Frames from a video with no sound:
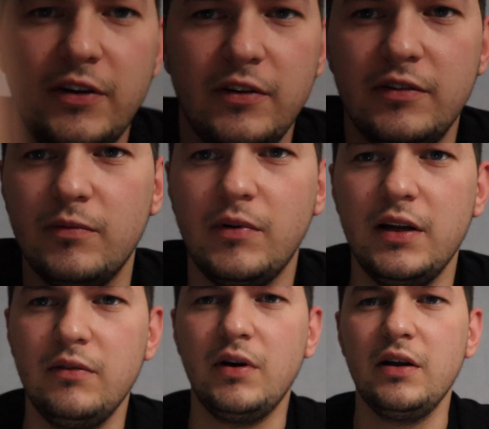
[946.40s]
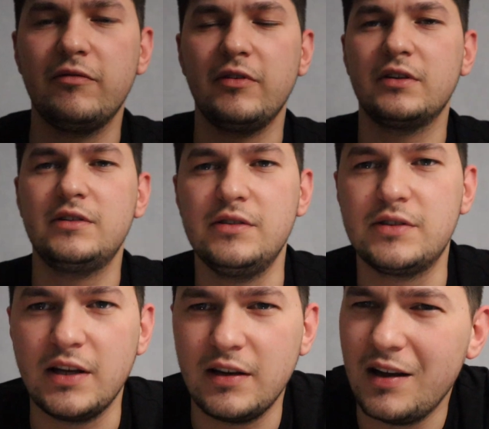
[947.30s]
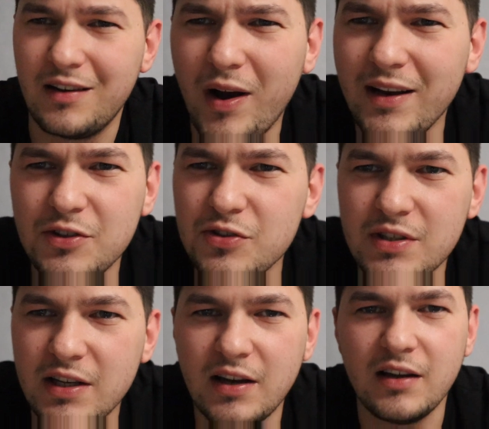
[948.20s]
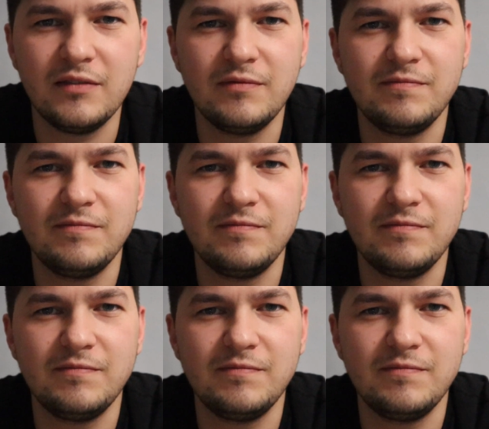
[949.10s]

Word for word: you. Why, why the fuck did you say that? Why did you say that?